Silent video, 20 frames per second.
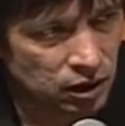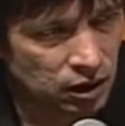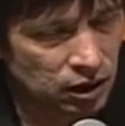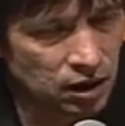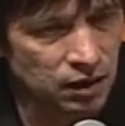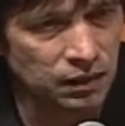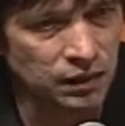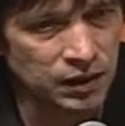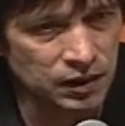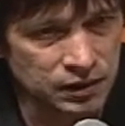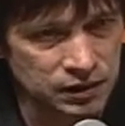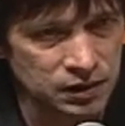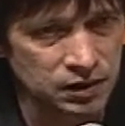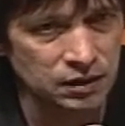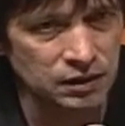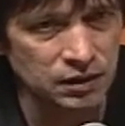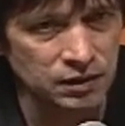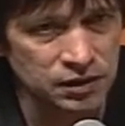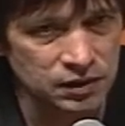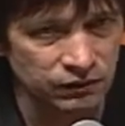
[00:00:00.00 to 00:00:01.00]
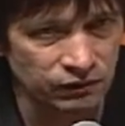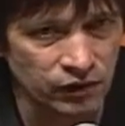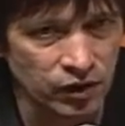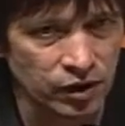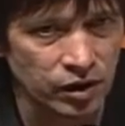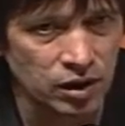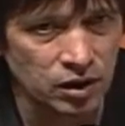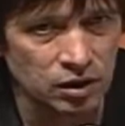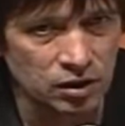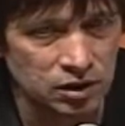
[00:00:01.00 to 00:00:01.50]
And that's this
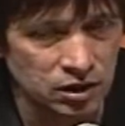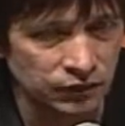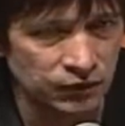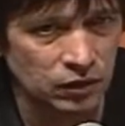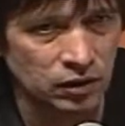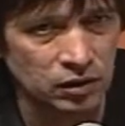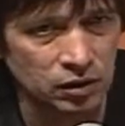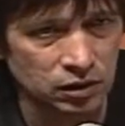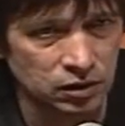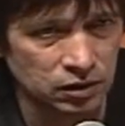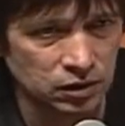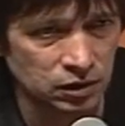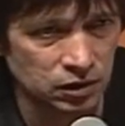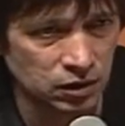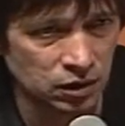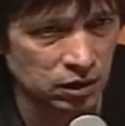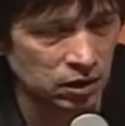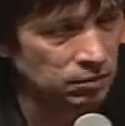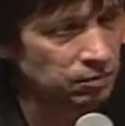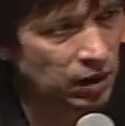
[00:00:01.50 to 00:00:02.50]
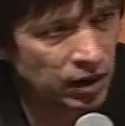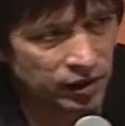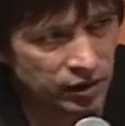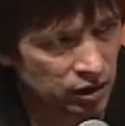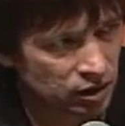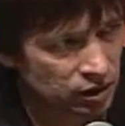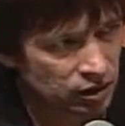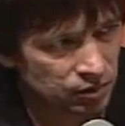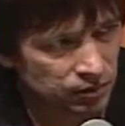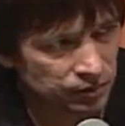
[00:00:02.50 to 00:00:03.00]
very difficult
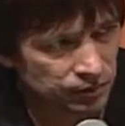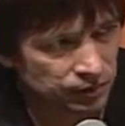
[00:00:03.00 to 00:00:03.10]
barrier.